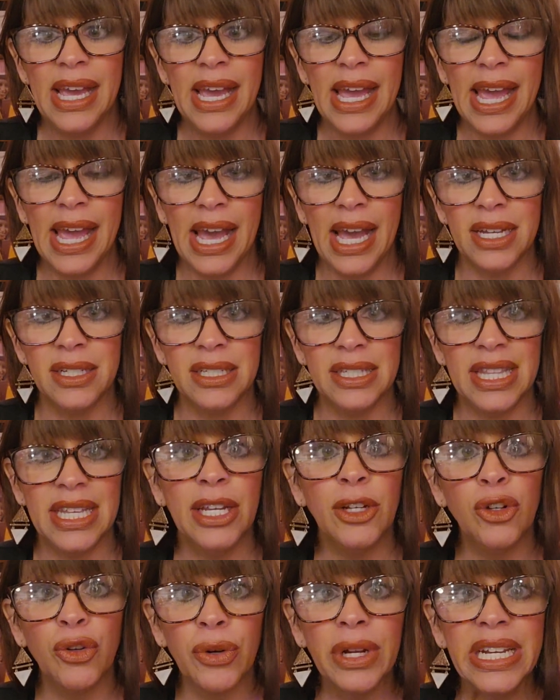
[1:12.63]
and the
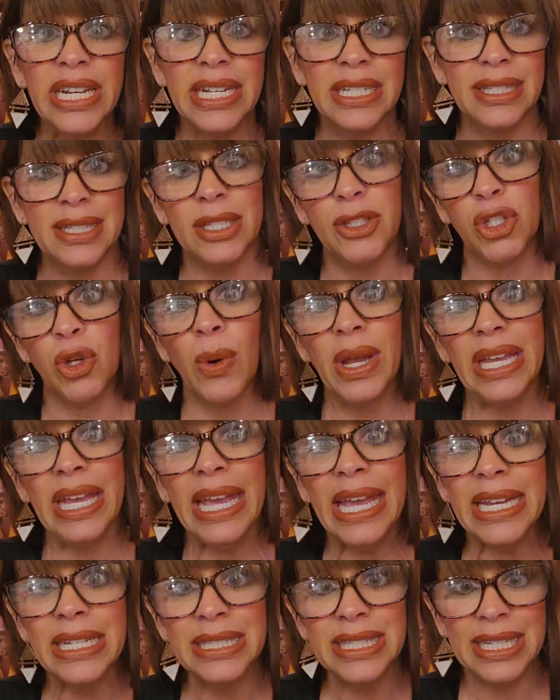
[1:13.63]
ingredients that's
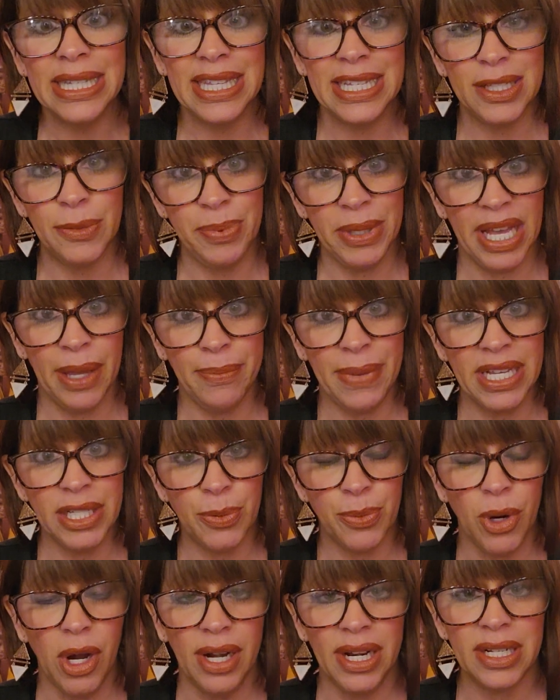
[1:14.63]
going into these
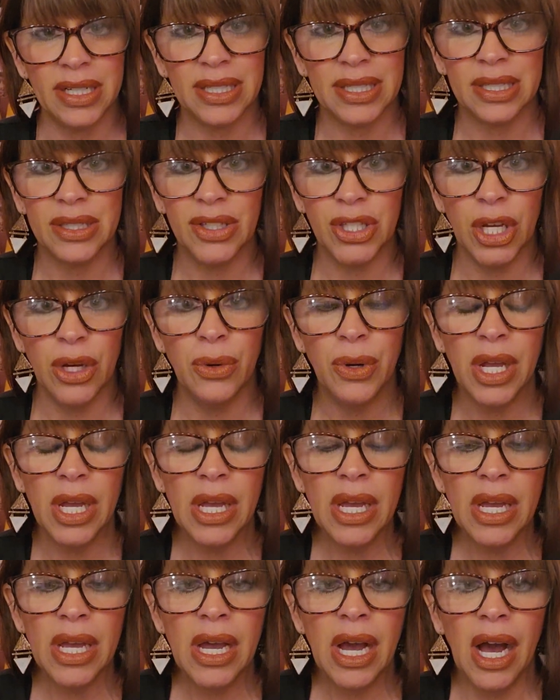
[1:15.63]
plant-based products. So
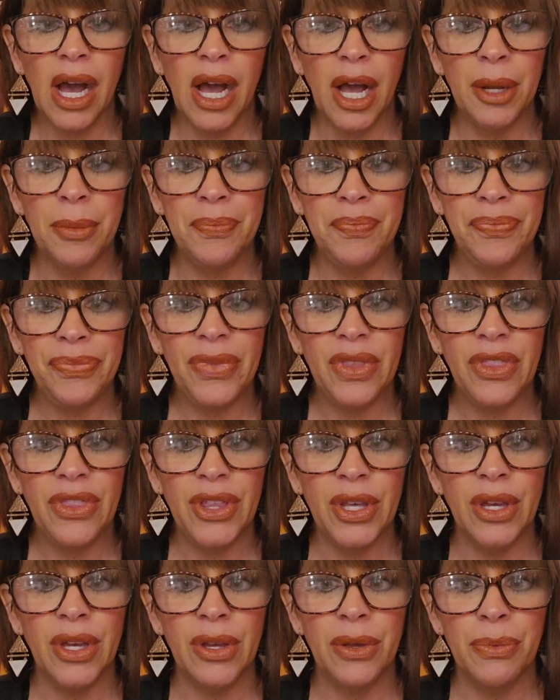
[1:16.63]

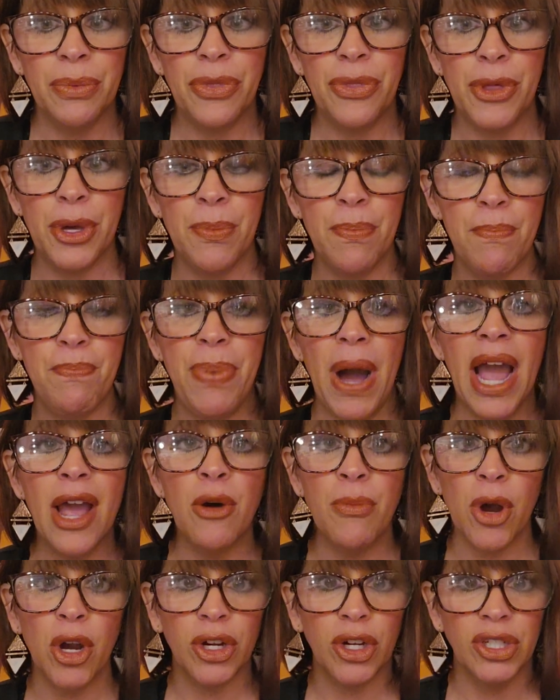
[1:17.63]
the
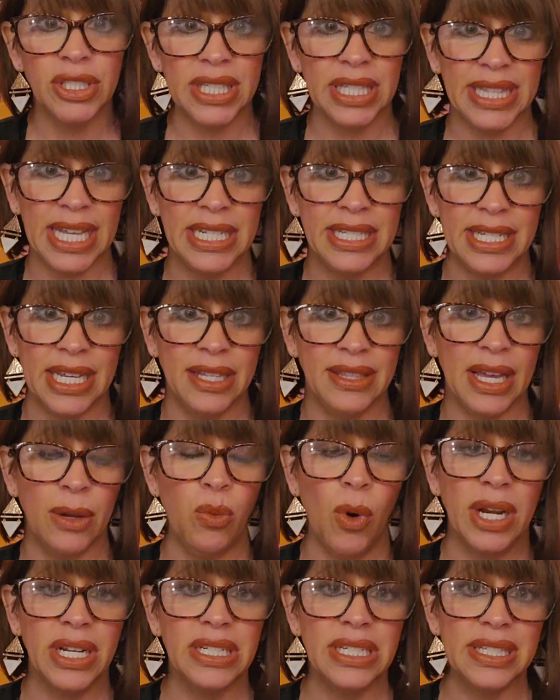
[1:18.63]
biomarkers that they did, they
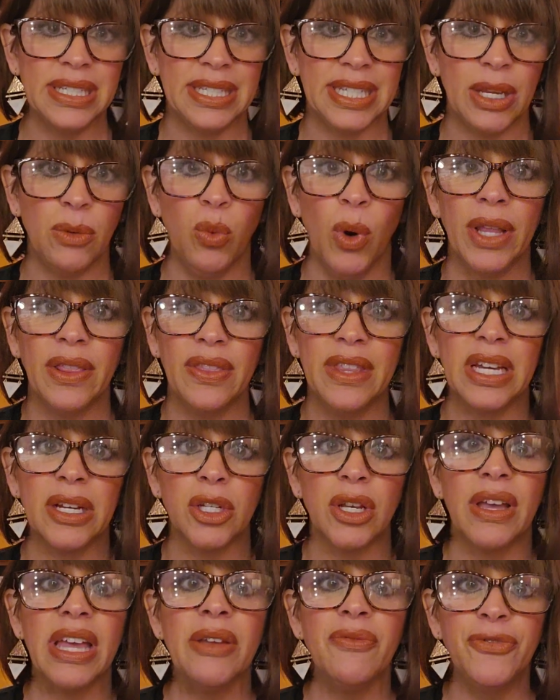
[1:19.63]
wanted to see what the
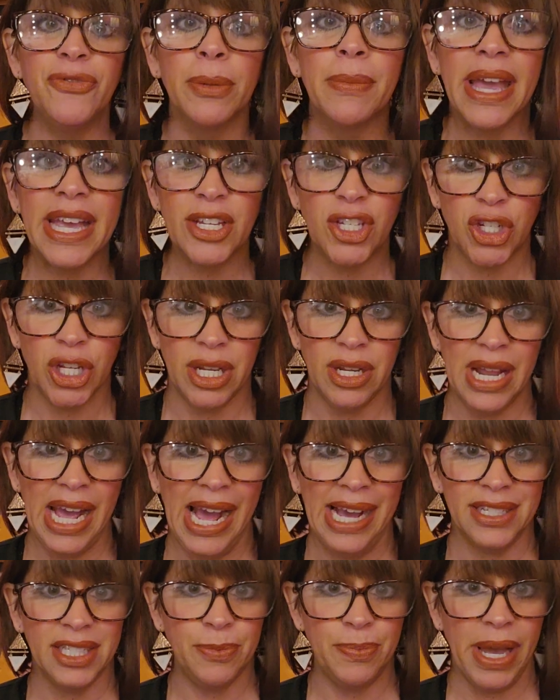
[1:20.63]
inflammation
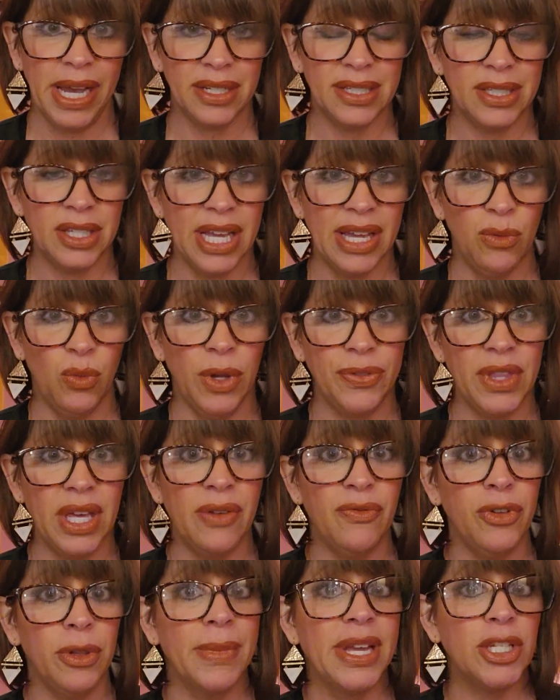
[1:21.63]
aspects and what the
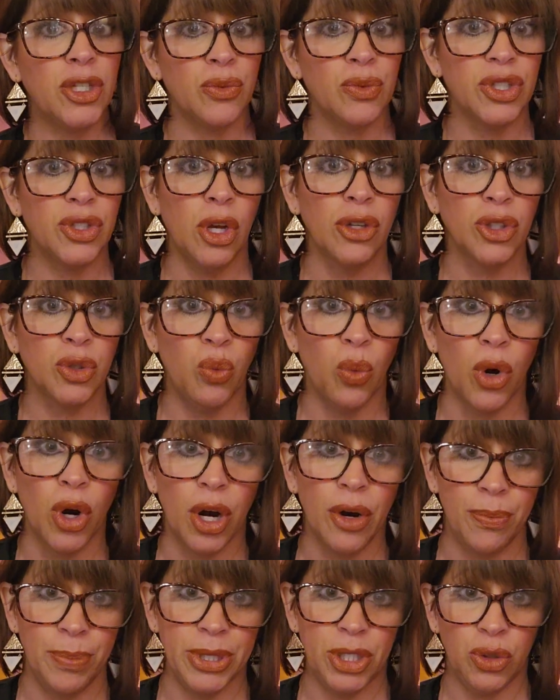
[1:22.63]
inflammation results
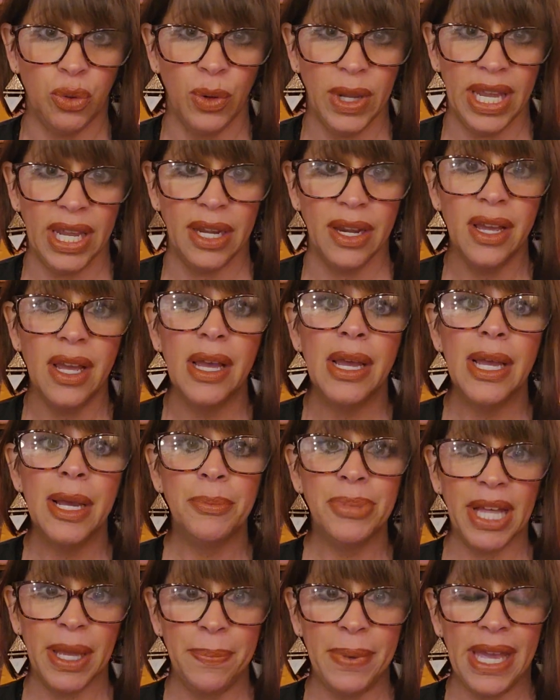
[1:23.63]
were between
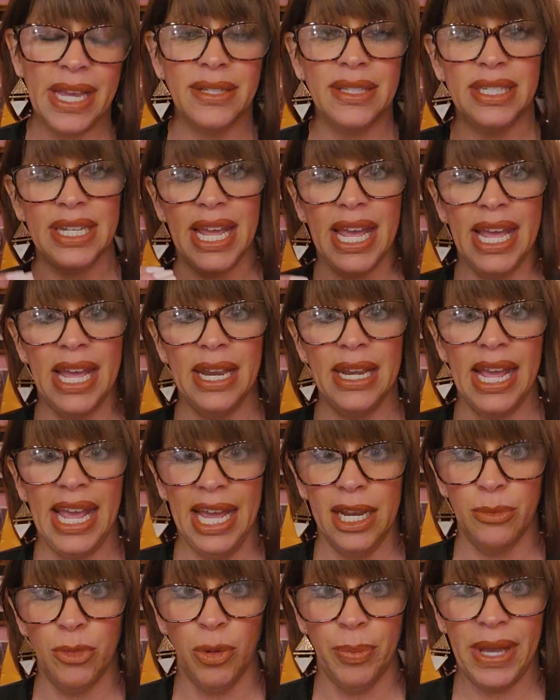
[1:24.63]
plant-based and
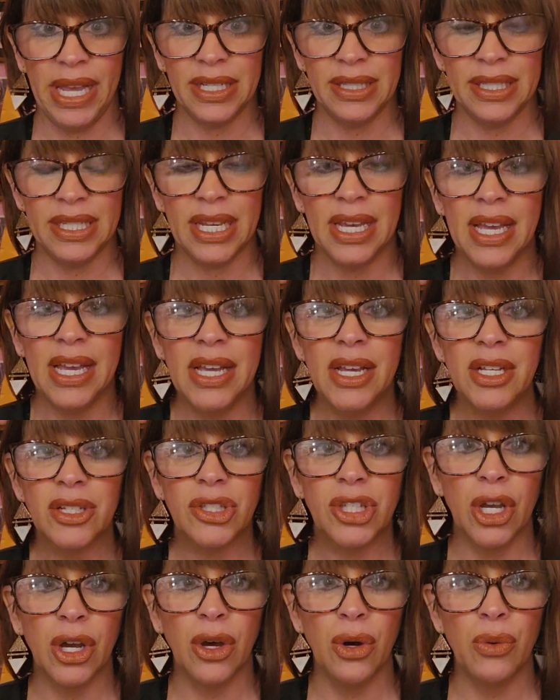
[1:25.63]
animal-based.
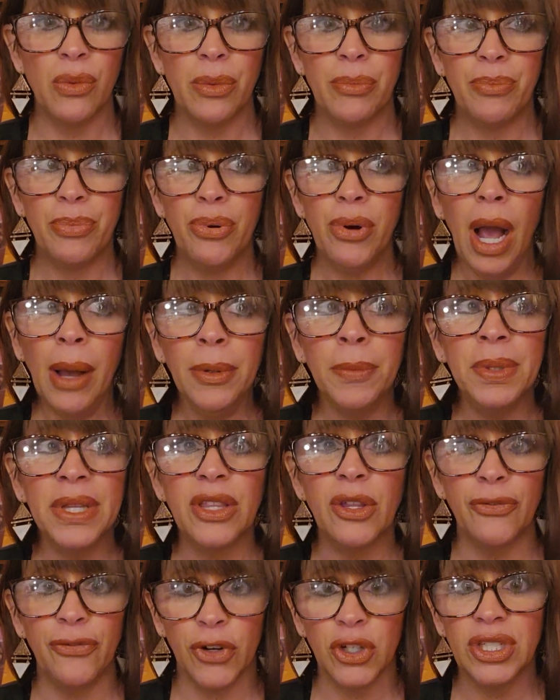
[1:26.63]
So probably
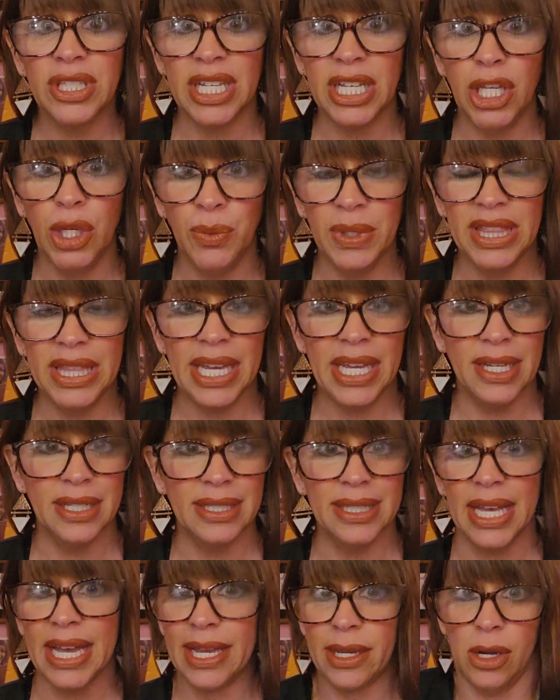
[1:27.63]
the first thing you would think
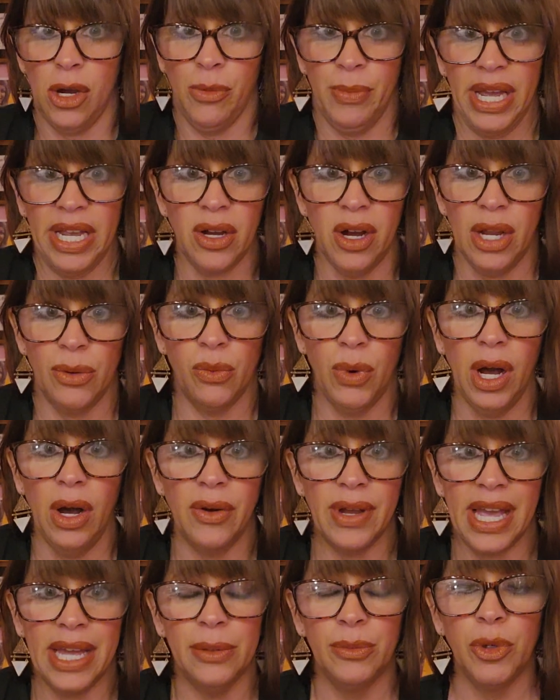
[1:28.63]
is like, oh my God,
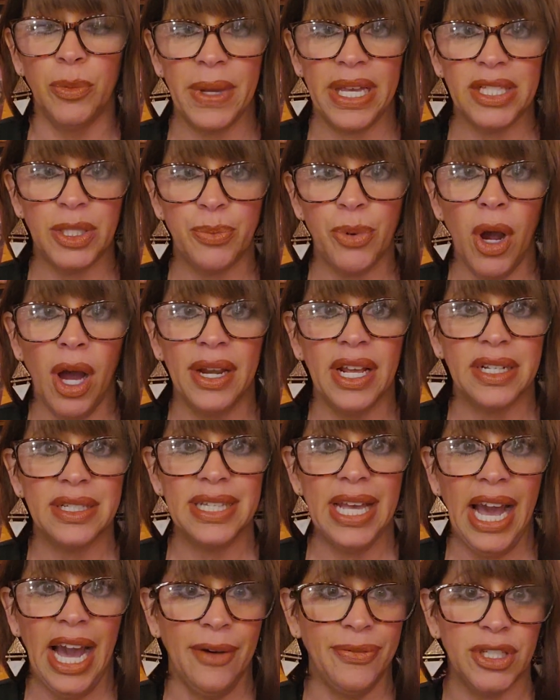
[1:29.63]
well, animal-based
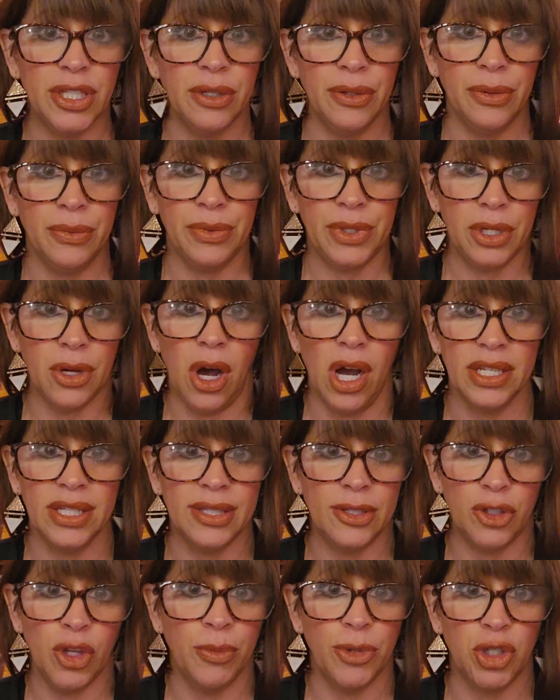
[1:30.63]
products have to cause
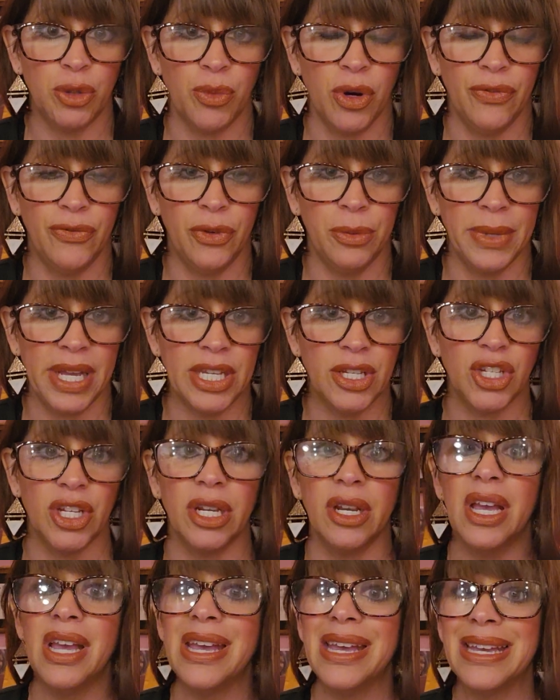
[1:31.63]
so much more
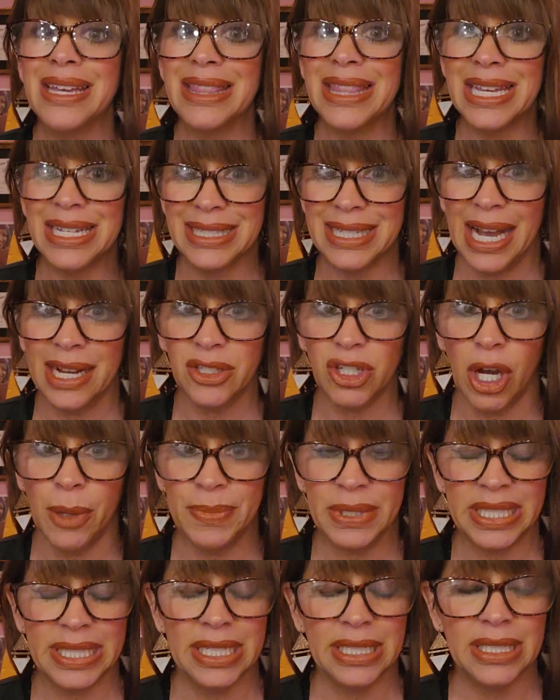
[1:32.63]
inflammation. The exact
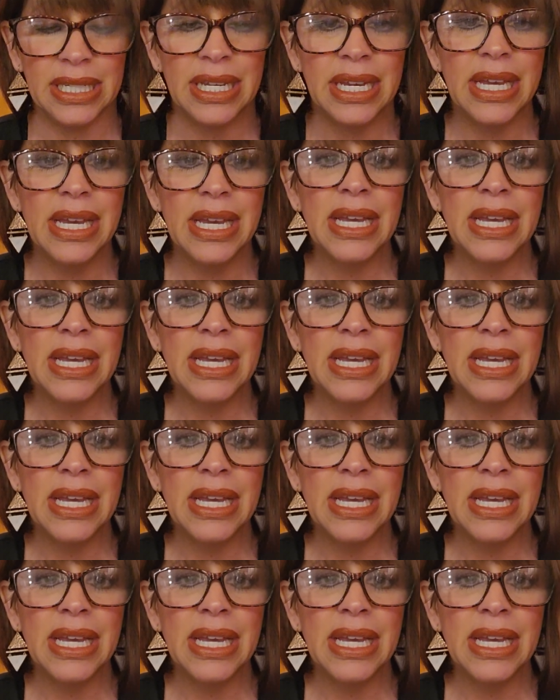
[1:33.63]
opposite.